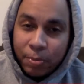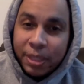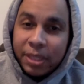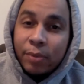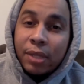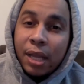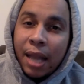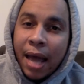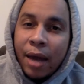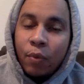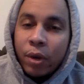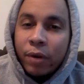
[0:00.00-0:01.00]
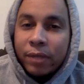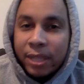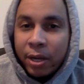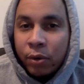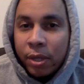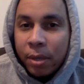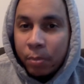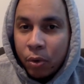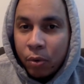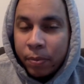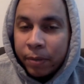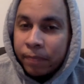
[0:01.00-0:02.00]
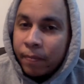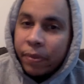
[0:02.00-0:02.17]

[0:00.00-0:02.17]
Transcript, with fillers: means there was a lot of wear and tear on their bullpen.